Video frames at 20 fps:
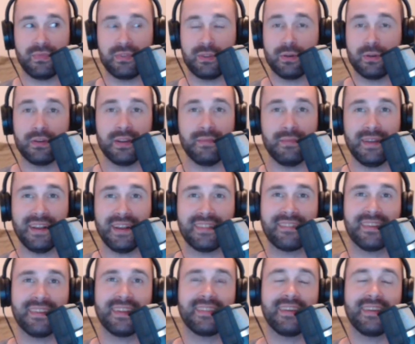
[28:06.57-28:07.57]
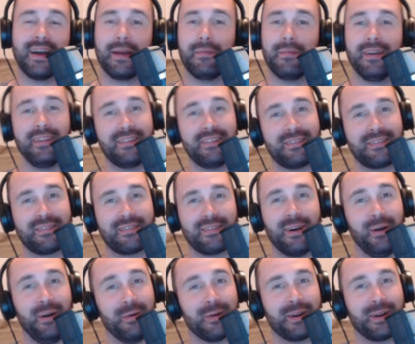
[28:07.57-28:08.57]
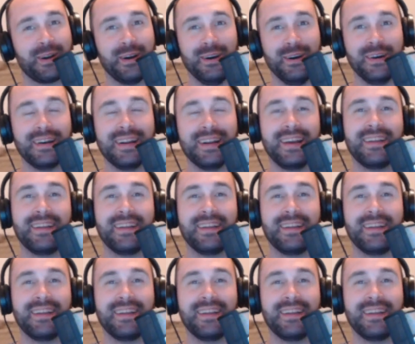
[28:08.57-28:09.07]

30 minutes at a time. It's so good.